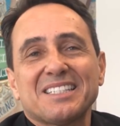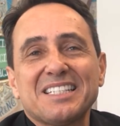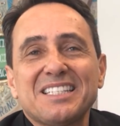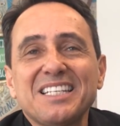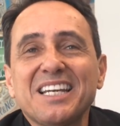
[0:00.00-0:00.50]

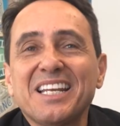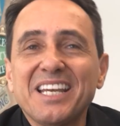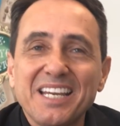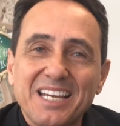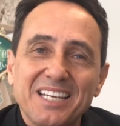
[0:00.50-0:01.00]
the
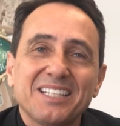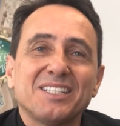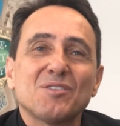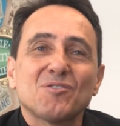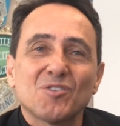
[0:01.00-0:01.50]
DNA,
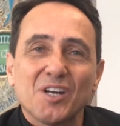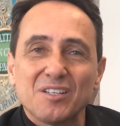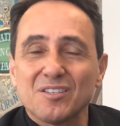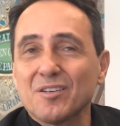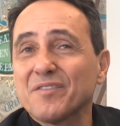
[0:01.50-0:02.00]
the
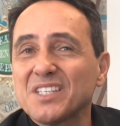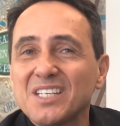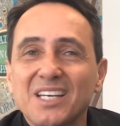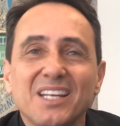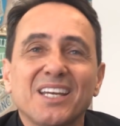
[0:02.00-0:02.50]
structure of
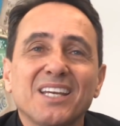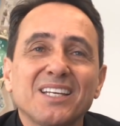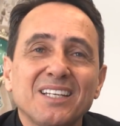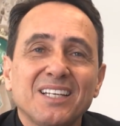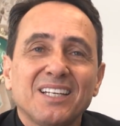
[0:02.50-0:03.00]

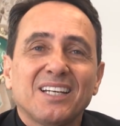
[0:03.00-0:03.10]
DNA,